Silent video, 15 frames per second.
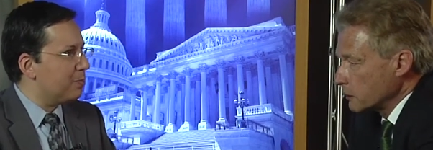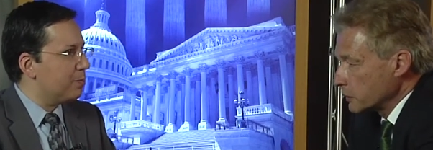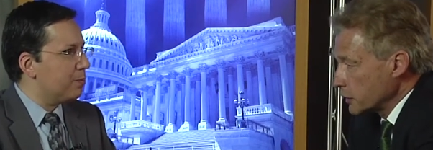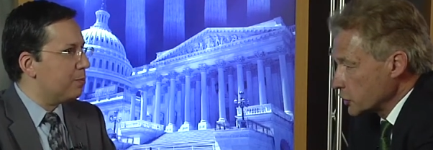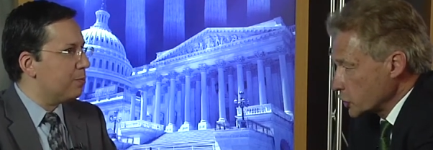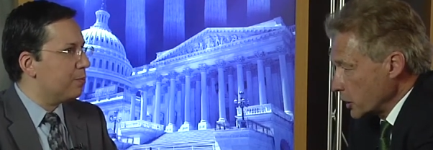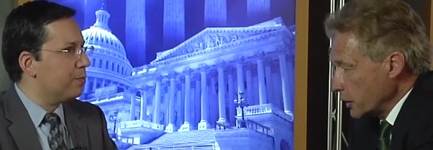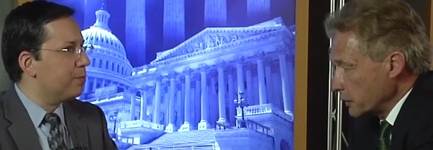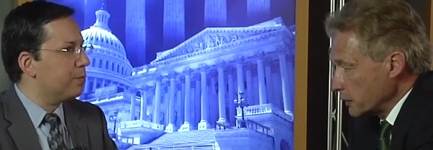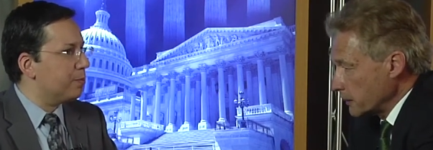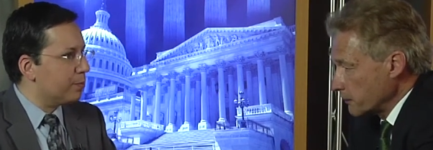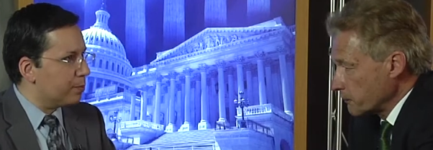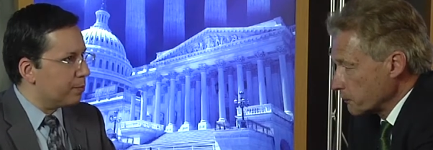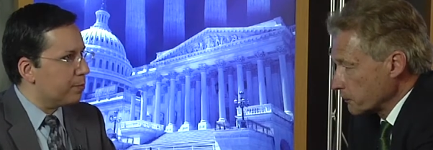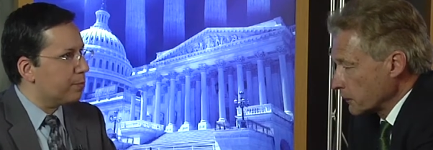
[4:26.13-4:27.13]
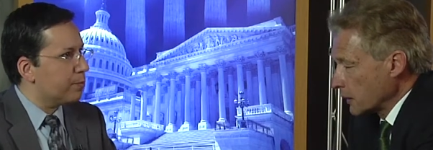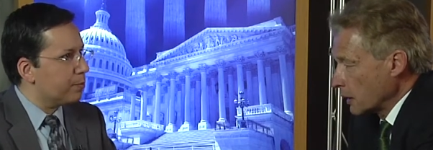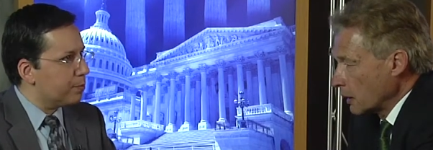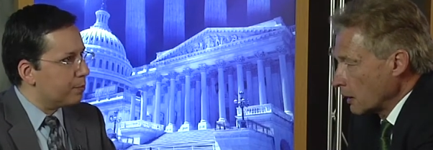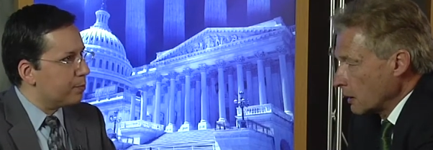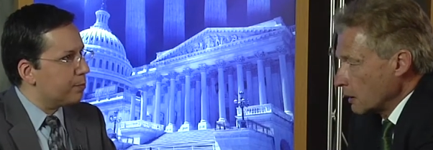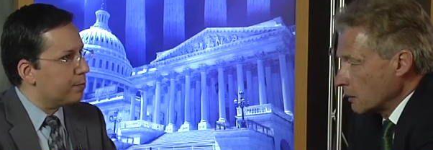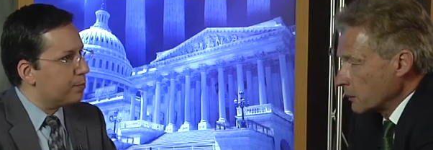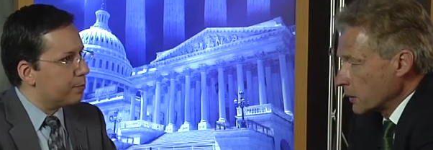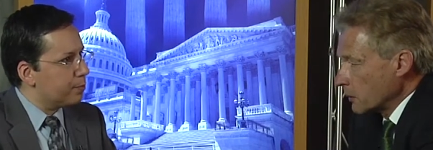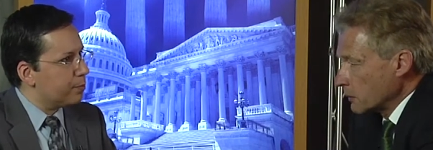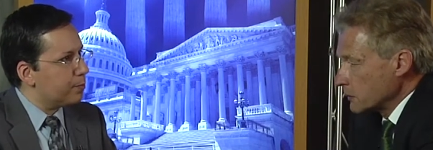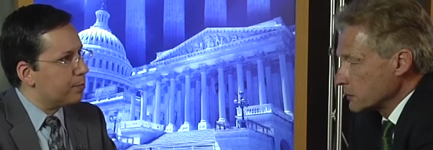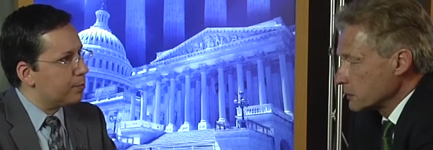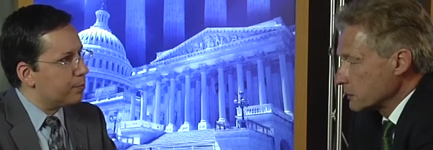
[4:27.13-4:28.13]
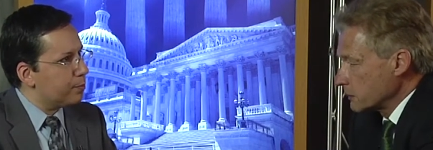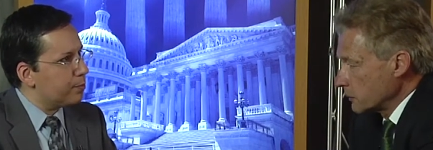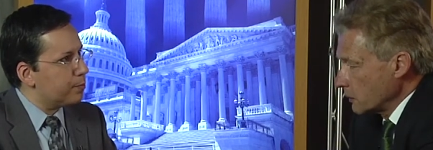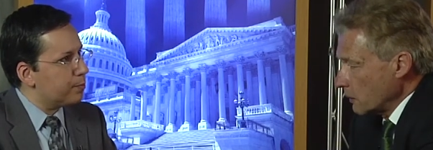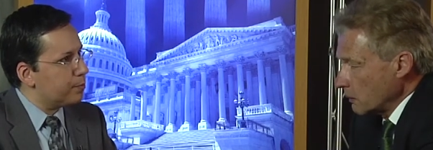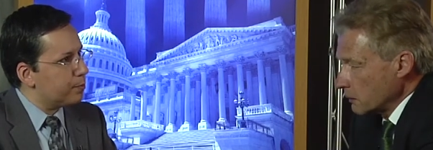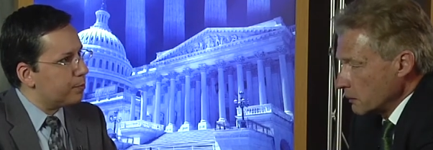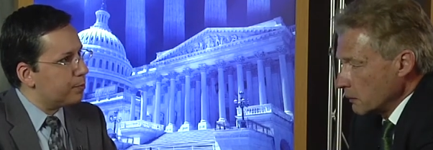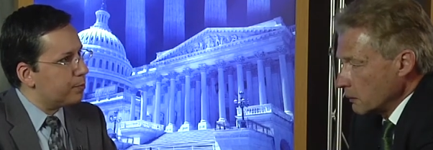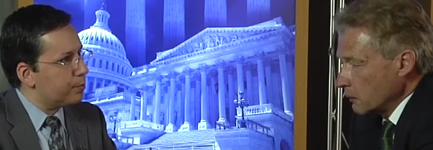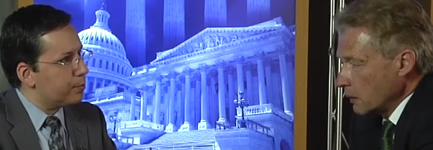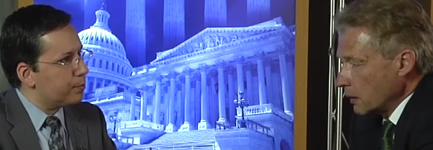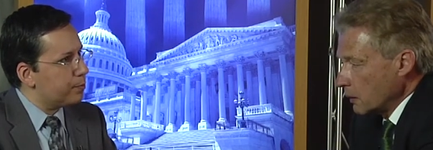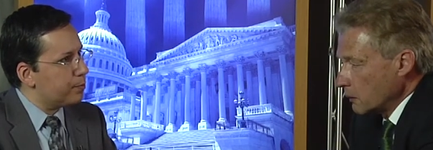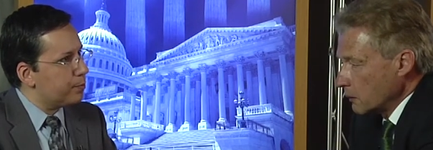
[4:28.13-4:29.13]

Speaker 1: not in China, because you all know uh,